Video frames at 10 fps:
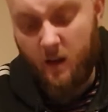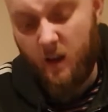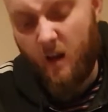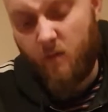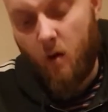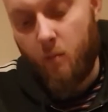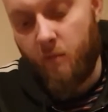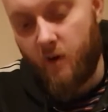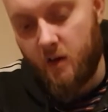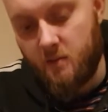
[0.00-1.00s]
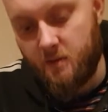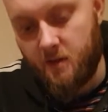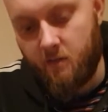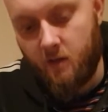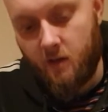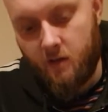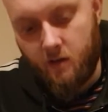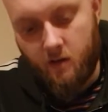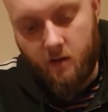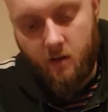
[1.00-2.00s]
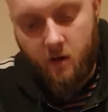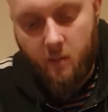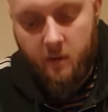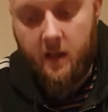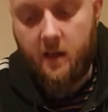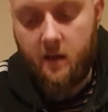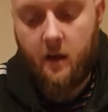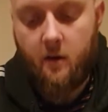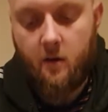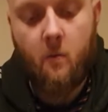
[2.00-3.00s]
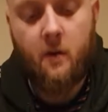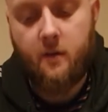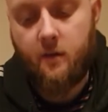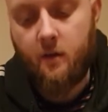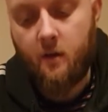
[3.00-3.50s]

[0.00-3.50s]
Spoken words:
you have to open very specifically to kind of play how you wanted to.